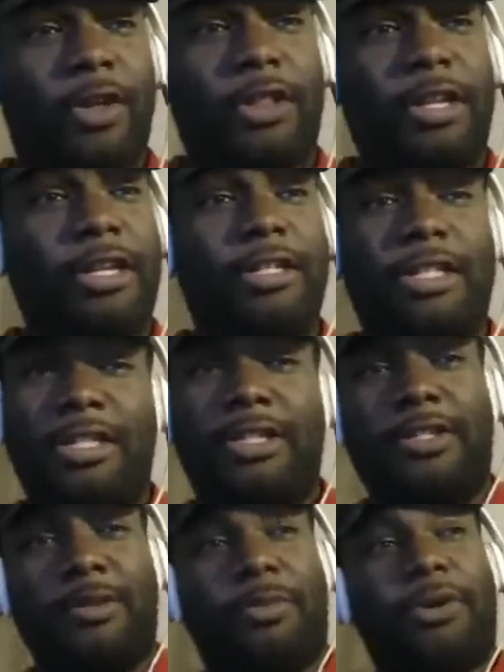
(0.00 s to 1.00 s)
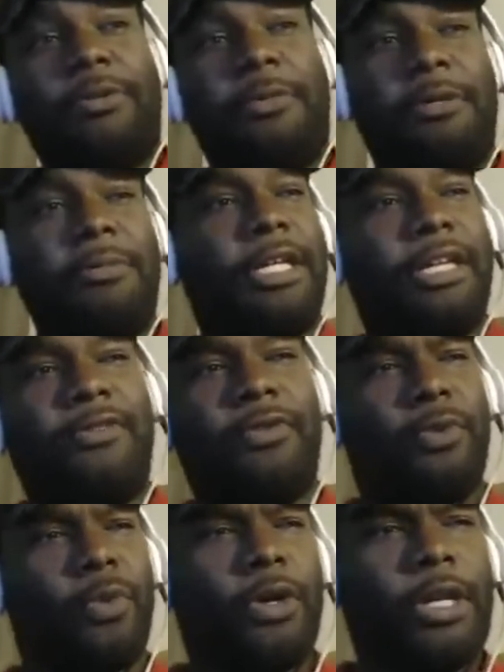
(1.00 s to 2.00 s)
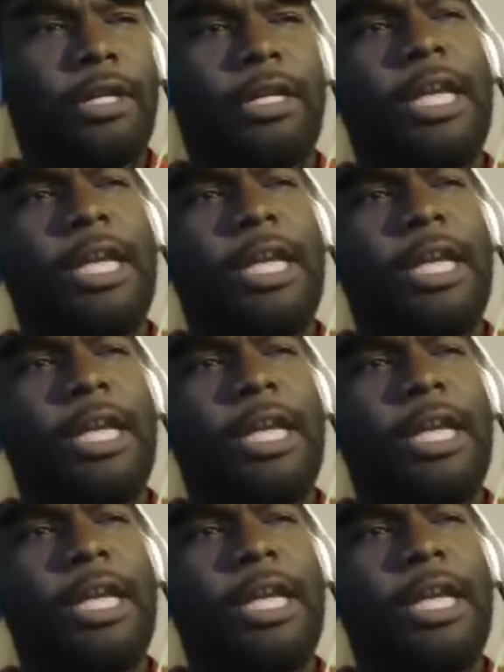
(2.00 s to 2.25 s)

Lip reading: it is. This is a premium thing. If you want it,